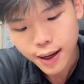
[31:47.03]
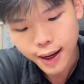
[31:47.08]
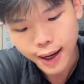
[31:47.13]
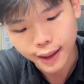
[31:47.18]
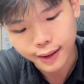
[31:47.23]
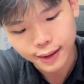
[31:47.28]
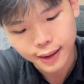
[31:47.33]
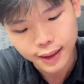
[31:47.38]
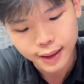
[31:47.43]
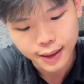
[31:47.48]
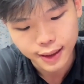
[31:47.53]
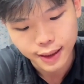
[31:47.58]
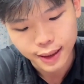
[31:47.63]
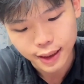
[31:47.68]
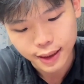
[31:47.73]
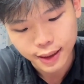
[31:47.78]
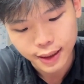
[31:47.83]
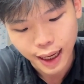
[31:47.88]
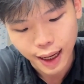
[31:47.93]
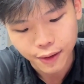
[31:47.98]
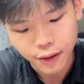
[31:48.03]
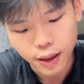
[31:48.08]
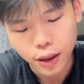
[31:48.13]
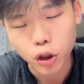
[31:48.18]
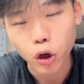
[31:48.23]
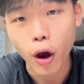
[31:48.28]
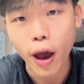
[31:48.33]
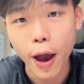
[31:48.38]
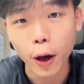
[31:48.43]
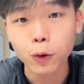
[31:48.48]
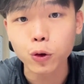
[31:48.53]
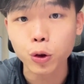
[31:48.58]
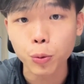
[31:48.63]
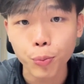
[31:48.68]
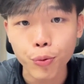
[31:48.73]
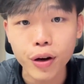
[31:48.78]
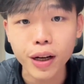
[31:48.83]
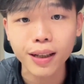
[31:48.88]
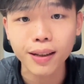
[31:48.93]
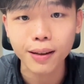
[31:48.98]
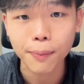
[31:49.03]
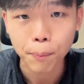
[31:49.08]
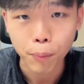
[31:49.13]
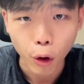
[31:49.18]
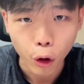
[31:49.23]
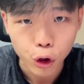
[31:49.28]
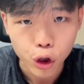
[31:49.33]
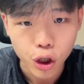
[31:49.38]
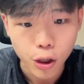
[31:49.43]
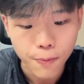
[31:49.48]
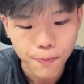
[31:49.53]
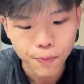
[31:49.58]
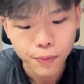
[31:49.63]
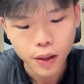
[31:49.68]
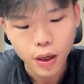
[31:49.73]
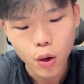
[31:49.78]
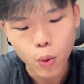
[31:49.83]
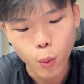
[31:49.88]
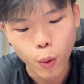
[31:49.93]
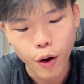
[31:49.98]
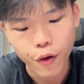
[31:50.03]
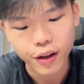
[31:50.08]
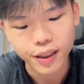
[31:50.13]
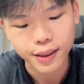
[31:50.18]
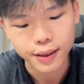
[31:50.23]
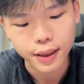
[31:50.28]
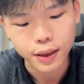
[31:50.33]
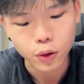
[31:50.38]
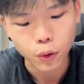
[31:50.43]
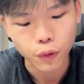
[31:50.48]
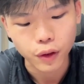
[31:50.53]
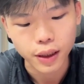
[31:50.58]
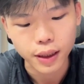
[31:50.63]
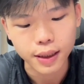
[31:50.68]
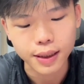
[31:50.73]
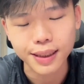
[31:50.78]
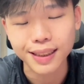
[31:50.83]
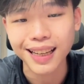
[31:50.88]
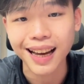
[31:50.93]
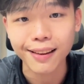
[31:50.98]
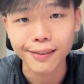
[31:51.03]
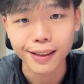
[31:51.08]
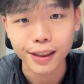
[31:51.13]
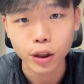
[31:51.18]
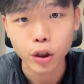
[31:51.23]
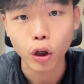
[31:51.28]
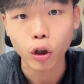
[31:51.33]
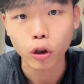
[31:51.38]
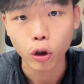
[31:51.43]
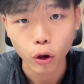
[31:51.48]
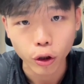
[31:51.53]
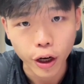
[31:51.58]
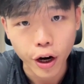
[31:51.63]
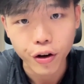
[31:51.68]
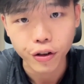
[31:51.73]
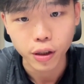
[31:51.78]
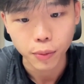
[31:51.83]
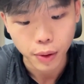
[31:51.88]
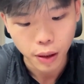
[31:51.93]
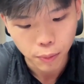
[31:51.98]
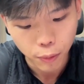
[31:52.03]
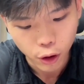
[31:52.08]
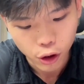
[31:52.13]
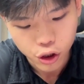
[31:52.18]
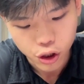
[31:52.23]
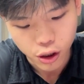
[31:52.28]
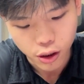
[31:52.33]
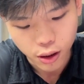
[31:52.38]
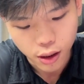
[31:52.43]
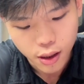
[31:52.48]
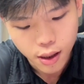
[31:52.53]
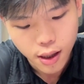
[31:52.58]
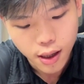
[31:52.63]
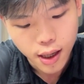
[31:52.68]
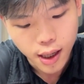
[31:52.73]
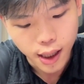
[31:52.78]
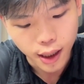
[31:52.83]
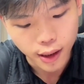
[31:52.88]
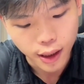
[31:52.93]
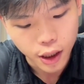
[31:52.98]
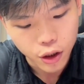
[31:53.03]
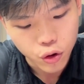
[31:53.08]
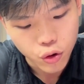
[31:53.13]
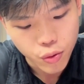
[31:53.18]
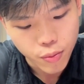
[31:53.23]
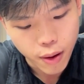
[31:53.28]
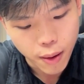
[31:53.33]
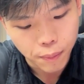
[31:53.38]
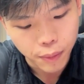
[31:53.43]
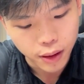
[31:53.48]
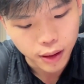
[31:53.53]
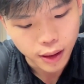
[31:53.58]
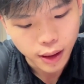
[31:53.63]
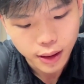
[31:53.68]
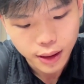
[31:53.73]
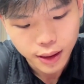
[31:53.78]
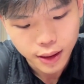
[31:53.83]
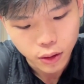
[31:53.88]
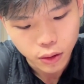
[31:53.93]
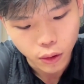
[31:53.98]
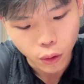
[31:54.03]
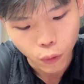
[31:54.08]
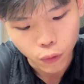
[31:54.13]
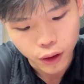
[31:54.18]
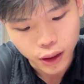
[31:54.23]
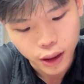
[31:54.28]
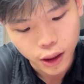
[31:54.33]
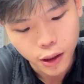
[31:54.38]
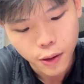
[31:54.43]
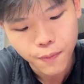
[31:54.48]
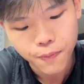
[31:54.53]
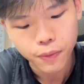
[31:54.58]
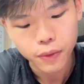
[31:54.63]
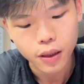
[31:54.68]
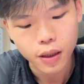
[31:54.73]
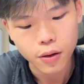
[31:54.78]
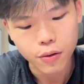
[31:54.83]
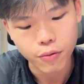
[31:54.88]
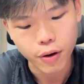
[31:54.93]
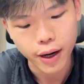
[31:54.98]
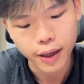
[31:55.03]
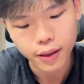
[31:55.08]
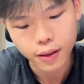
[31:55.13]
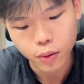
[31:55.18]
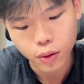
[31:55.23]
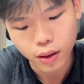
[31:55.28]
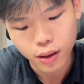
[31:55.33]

And this is under your algebraic portion, whereas this over here is under your logarithmic portion. And then you remember this over here, right?